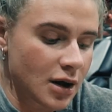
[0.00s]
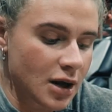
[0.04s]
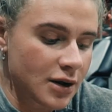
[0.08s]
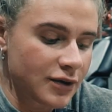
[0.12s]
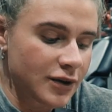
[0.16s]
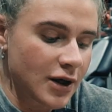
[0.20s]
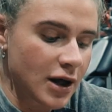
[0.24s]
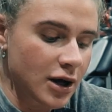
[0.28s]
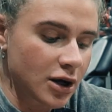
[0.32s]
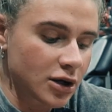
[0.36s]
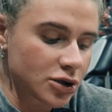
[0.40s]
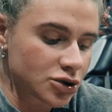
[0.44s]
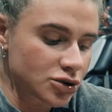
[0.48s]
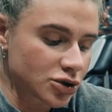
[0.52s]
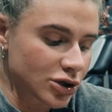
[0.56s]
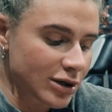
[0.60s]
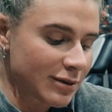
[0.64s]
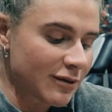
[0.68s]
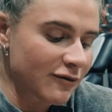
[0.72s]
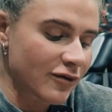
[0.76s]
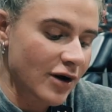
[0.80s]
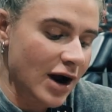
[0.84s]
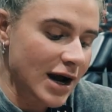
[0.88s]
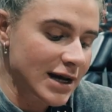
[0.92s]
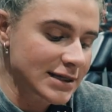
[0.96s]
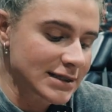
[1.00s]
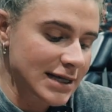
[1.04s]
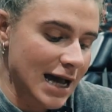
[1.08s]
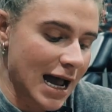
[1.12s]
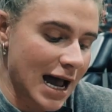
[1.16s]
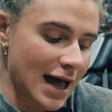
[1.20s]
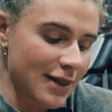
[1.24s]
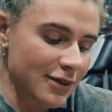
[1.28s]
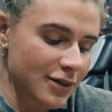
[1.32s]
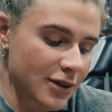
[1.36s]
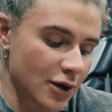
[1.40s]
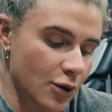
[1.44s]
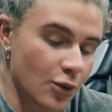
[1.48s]
The cream of rice
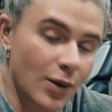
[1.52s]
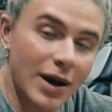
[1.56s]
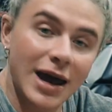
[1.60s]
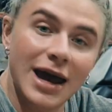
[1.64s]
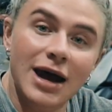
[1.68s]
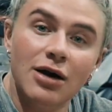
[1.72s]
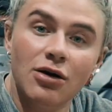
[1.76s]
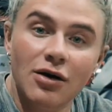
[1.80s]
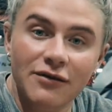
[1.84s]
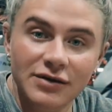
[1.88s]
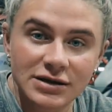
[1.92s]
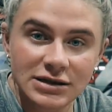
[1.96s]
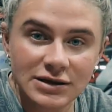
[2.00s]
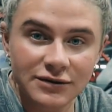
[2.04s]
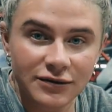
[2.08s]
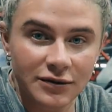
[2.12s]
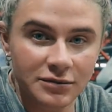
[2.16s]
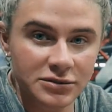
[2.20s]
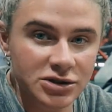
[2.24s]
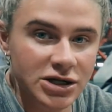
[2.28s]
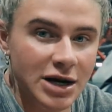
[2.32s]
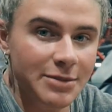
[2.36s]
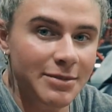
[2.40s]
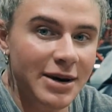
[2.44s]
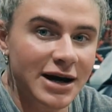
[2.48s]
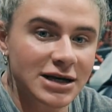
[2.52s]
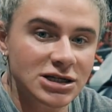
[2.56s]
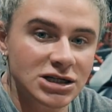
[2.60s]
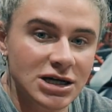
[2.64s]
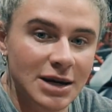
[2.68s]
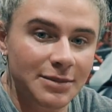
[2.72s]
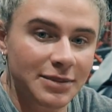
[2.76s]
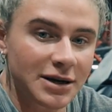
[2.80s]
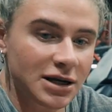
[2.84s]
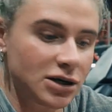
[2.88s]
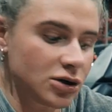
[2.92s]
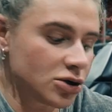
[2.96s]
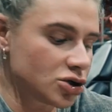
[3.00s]
and the whey are obviously from Trained by
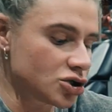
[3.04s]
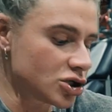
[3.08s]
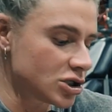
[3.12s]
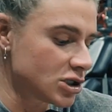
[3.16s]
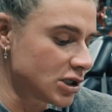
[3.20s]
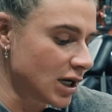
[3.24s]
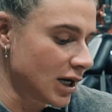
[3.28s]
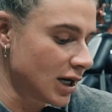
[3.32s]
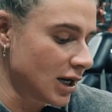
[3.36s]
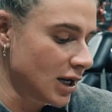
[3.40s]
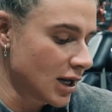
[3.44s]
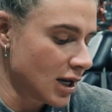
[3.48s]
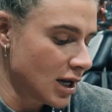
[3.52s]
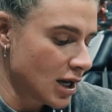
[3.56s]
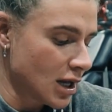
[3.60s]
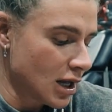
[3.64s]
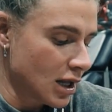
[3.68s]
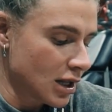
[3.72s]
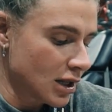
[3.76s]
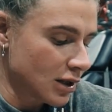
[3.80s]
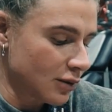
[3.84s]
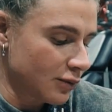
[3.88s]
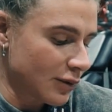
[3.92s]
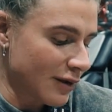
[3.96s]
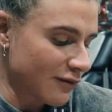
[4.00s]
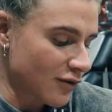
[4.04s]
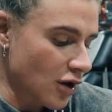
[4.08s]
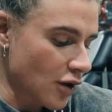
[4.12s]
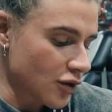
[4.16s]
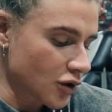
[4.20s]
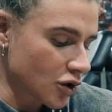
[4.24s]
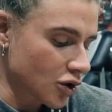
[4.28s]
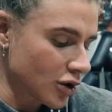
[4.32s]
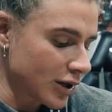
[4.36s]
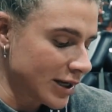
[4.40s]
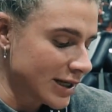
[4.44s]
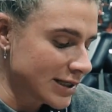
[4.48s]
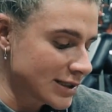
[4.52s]
JP Nutrition. We've got
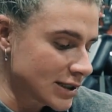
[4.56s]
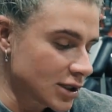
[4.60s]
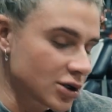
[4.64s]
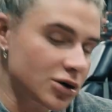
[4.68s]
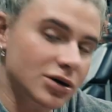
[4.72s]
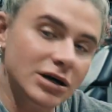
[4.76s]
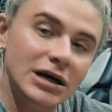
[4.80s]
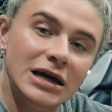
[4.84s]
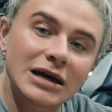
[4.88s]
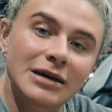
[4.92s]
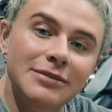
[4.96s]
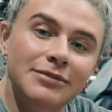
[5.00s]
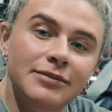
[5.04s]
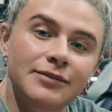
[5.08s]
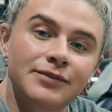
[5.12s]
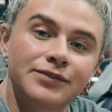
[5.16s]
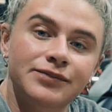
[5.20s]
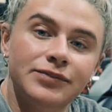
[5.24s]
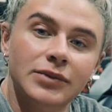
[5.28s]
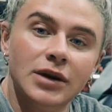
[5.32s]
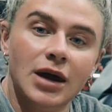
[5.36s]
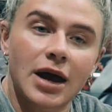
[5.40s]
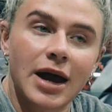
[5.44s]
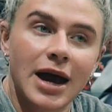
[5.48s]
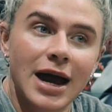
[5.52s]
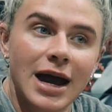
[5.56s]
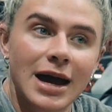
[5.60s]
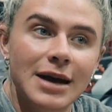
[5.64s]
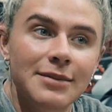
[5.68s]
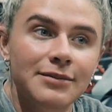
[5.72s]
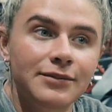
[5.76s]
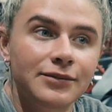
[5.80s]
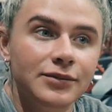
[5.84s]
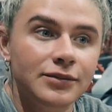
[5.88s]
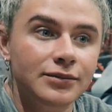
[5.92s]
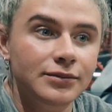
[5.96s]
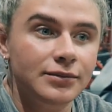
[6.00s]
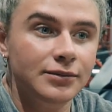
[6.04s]
the cookies and cream,
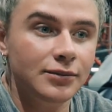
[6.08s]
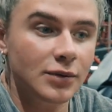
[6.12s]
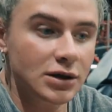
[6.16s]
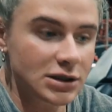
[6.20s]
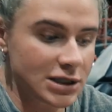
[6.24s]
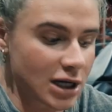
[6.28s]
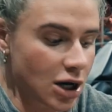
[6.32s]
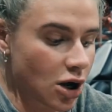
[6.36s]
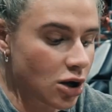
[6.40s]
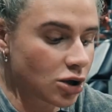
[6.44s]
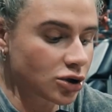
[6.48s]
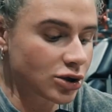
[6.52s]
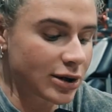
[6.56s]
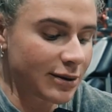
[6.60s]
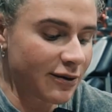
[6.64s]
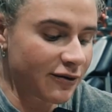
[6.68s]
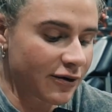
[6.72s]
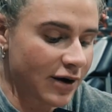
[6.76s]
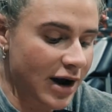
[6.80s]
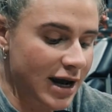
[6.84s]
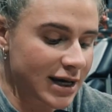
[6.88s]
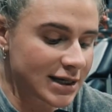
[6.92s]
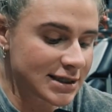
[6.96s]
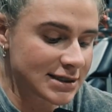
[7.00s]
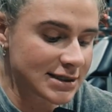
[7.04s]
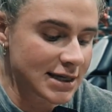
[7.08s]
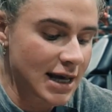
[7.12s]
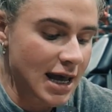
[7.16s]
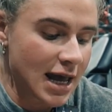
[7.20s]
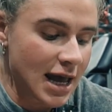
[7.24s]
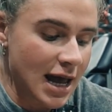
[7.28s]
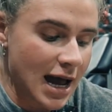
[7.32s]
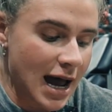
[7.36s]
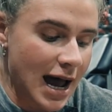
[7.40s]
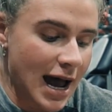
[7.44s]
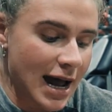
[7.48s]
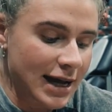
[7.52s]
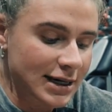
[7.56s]
cream of rice,
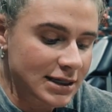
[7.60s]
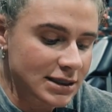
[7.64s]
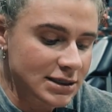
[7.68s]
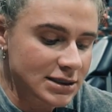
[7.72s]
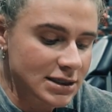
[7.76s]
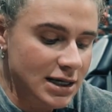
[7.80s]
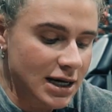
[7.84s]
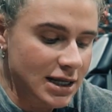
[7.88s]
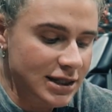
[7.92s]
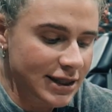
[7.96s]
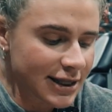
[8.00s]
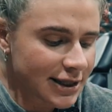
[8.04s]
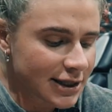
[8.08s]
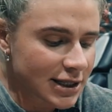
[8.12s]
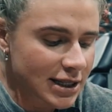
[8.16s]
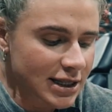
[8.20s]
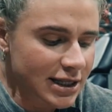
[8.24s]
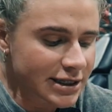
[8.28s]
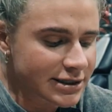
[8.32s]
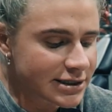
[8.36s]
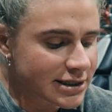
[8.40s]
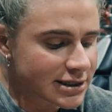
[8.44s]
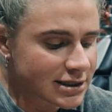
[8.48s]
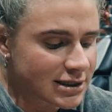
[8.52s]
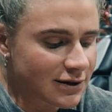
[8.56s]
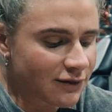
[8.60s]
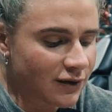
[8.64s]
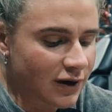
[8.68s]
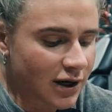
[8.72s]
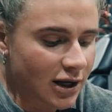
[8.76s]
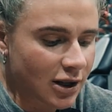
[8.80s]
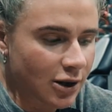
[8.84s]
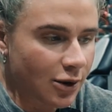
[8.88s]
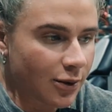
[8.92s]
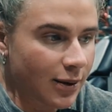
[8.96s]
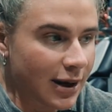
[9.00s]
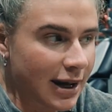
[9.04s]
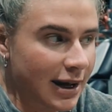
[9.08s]
and I think that this is the
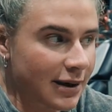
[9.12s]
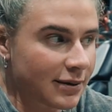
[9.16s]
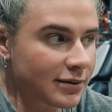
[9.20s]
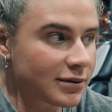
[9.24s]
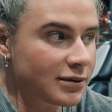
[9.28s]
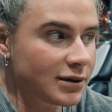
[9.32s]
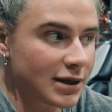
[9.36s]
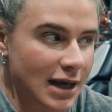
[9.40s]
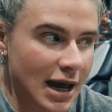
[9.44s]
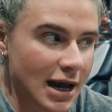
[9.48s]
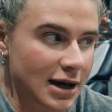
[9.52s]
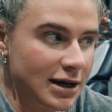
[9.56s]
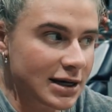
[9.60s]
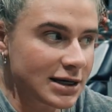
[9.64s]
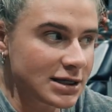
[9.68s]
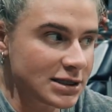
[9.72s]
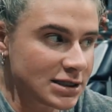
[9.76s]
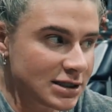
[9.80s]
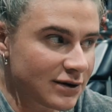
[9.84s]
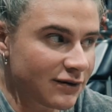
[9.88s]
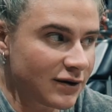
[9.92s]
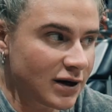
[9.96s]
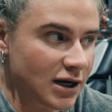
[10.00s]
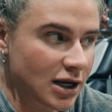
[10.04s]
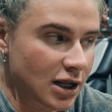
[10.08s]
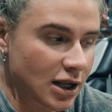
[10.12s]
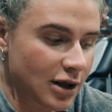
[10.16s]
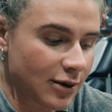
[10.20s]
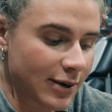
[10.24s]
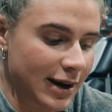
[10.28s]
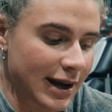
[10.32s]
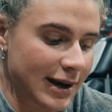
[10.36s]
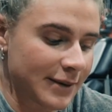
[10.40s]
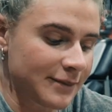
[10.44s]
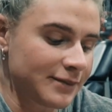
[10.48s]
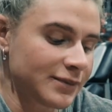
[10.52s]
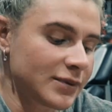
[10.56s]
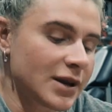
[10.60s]
vanilla whey. Yeah, it's the vanilla
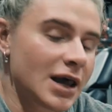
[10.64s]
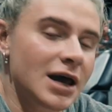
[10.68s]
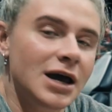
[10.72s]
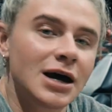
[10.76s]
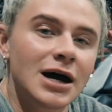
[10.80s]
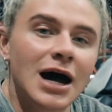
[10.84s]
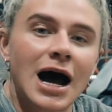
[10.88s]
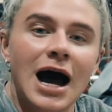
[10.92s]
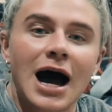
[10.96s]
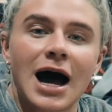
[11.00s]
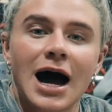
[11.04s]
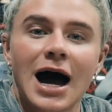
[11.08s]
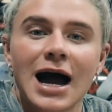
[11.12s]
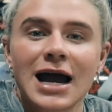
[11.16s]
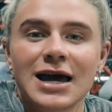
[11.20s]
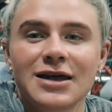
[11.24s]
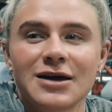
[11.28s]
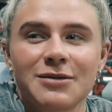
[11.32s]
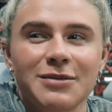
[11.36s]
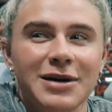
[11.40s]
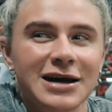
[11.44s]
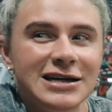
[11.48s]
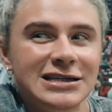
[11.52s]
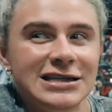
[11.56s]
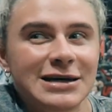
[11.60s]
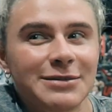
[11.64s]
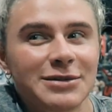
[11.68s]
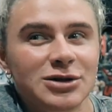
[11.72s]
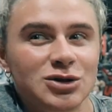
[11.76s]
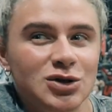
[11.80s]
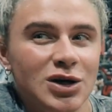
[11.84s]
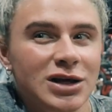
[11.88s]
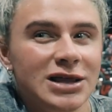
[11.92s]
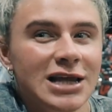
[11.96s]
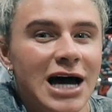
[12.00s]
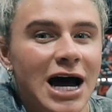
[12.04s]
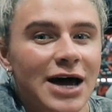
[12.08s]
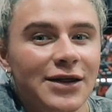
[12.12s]
whey. I either mix it
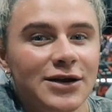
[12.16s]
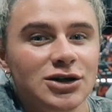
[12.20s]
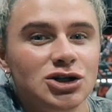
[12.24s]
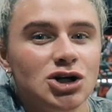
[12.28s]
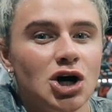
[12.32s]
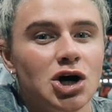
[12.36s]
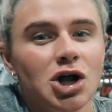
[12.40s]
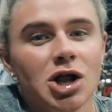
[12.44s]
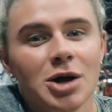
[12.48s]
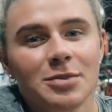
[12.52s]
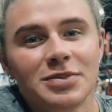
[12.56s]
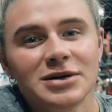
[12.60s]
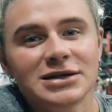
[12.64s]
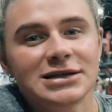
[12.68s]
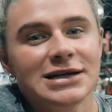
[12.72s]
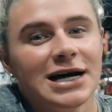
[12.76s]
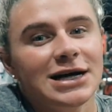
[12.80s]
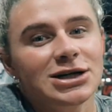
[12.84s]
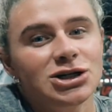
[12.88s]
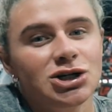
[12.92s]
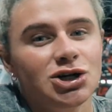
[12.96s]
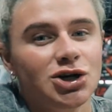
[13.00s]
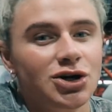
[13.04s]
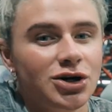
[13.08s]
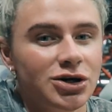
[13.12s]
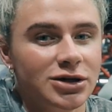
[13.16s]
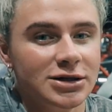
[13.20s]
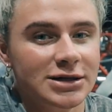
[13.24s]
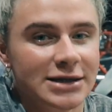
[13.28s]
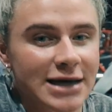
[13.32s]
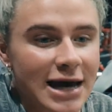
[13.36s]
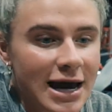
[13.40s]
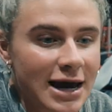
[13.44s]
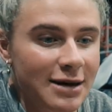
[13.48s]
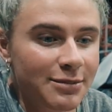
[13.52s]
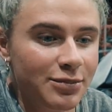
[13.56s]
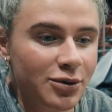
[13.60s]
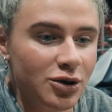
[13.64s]
between that and the chocolate pistachio because
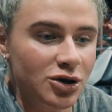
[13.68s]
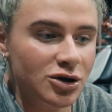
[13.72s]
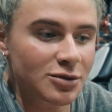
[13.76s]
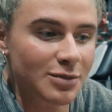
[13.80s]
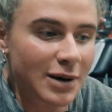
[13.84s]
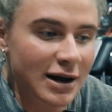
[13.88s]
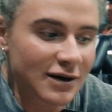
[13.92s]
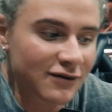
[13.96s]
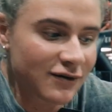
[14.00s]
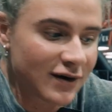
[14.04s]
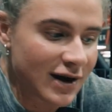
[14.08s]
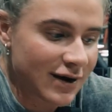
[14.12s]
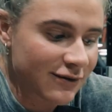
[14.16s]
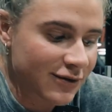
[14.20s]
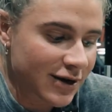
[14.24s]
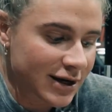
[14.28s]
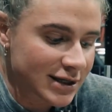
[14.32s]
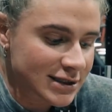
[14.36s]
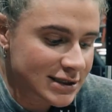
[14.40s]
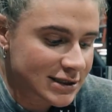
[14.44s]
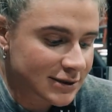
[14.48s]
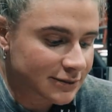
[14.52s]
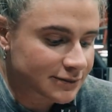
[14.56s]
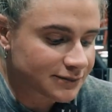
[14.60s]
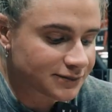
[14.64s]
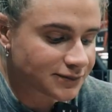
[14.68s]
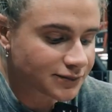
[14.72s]
they're both my favourites.